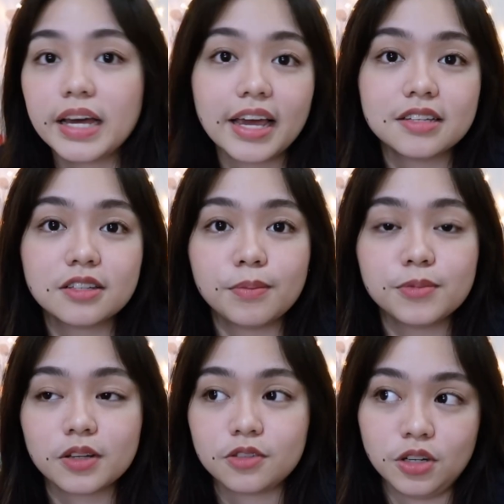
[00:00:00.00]
a
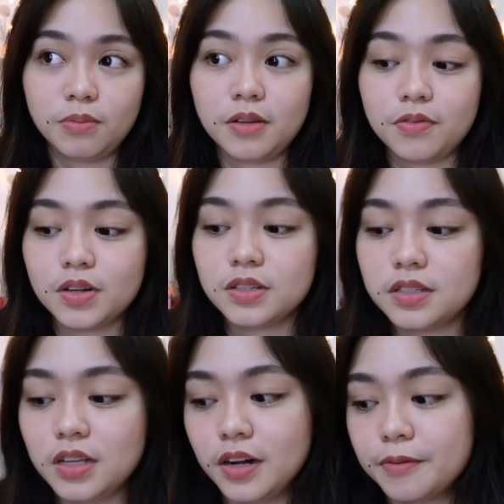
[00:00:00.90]
subject during my first
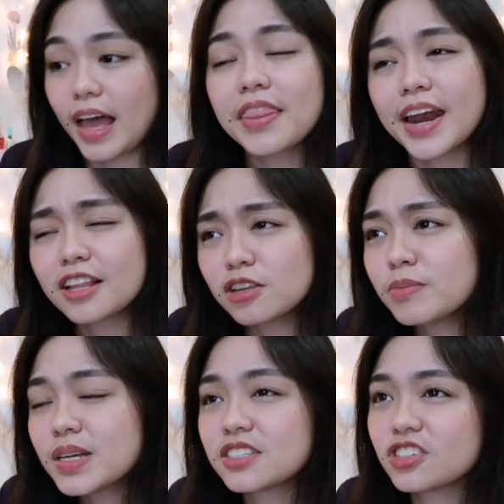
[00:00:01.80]
year. And
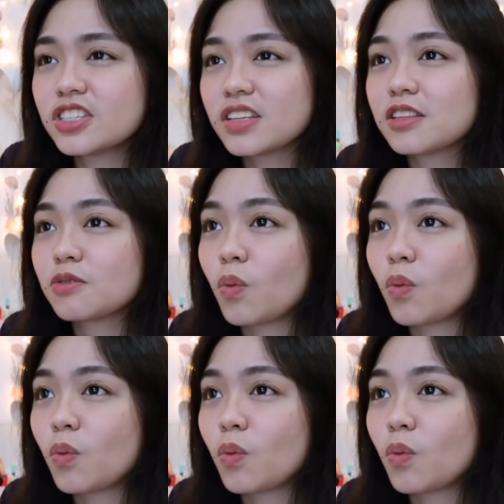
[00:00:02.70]
anatomy is just that